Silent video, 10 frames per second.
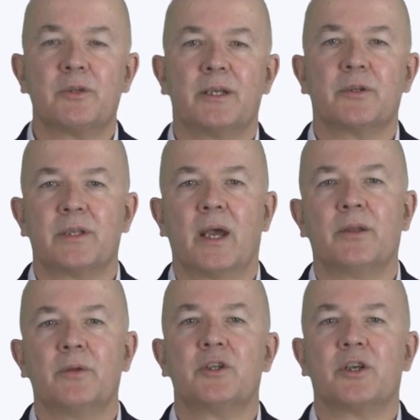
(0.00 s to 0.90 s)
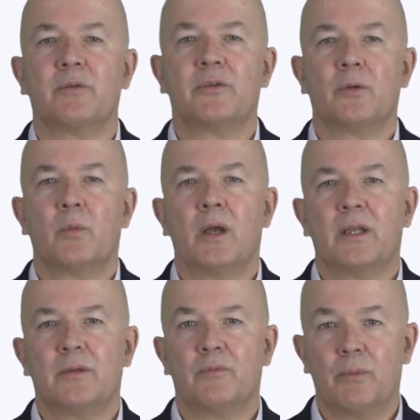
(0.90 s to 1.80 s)
things like the shift to
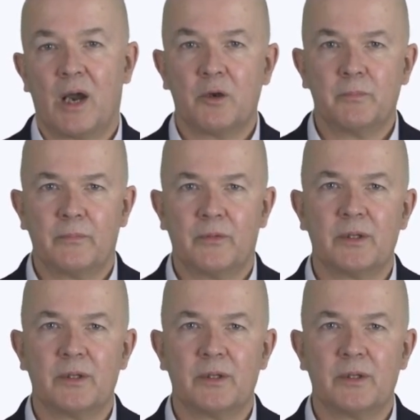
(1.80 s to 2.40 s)
working from home,